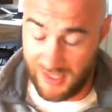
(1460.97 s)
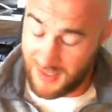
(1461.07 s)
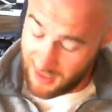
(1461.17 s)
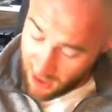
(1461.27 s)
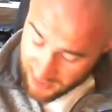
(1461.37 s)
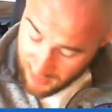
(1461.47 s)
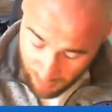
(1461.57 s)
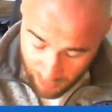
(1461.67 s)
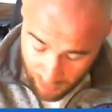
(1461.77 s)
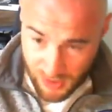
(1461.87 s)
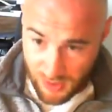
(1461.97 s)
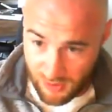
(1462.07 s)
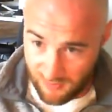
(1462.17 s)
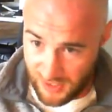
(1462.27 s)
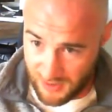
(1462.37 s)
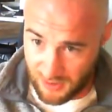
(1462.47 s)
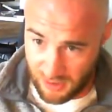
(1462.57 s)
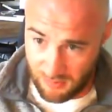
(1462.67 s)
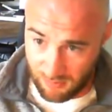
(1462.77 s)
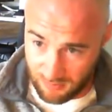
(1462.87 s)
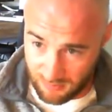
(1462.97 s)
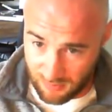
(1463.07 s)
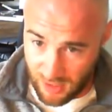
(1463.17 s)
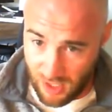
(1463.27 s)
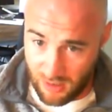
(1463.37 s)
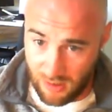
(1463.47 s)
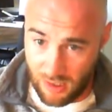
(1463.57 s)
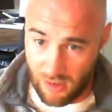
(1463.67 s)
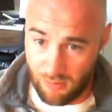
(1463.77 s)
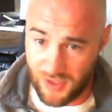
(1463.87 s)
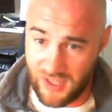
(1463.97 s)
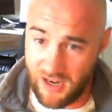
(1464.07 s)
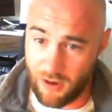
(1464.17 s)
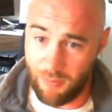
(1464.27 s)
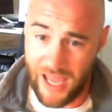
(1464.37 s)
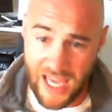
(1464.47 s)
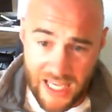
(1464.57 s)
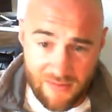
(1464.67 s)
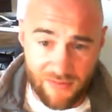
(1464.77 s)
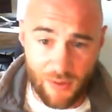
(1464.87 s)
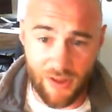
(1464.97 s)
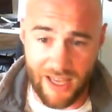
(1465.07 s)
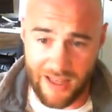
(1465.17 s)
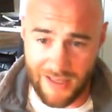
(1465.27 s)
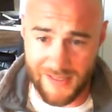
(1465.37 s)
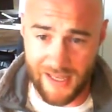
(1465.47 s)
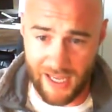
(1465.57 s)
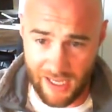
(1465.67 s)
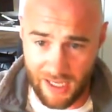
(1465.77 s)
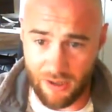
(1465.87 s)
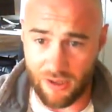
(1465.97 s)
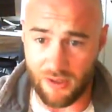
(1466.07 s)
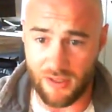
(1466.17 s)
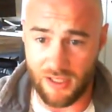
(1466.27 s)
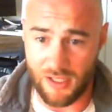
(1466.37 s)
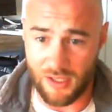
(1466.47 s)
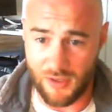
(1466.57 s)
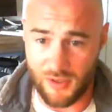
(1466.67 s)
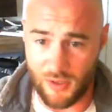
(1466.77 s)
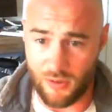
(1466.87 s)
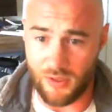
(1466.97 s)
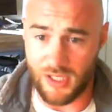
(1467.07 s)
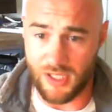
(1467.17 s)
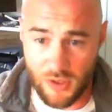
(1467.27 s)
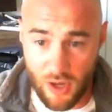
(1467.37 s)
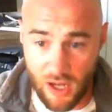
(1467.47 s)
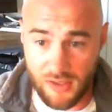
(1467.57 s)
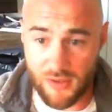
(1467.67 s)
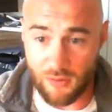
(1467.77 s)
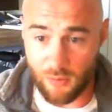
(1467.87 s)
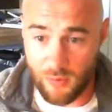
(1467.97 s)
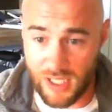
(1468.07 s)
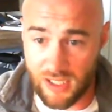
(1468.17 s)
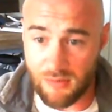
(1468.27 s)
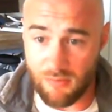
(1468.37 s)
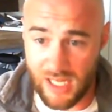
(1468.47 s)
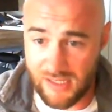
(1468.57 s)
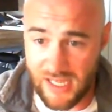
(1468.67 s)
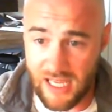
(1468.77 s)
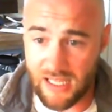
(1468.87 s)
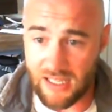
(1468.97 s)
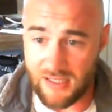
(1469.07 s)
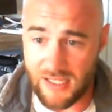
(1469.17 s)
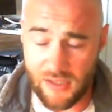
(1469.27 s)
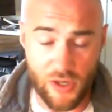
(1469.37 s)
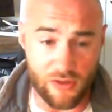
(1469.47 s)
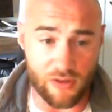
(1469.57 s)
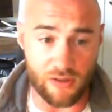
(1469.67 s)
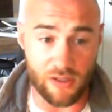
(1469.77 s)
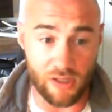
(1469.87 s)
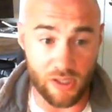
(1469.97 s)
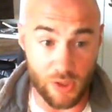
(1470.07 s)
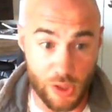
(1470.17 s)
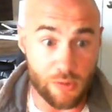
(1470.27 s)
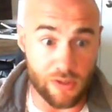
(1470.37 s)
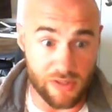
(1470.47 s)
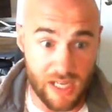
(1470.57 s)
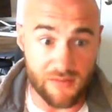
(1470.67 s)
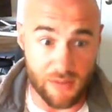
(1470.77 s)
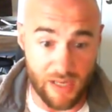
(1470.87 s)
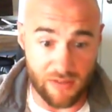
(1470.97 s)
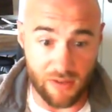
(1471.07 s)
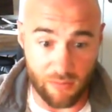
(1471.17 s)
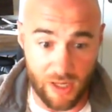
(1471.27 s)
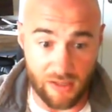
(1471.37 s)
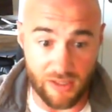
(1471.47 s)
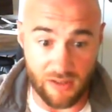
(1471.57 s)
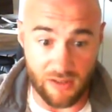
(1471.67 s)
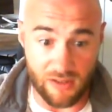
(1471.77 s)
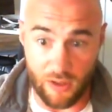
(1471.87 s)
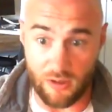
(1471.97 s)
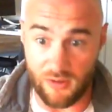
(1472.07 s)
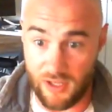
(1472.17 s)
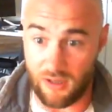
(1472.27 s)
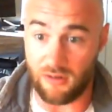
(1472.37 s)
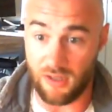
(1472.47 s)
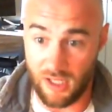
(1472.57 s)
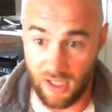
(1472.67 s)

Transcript: It's an awesome approach to an event stream, but they are painful as hell to construct, read, maintain, and teach other junior devs about them, right? Like they're a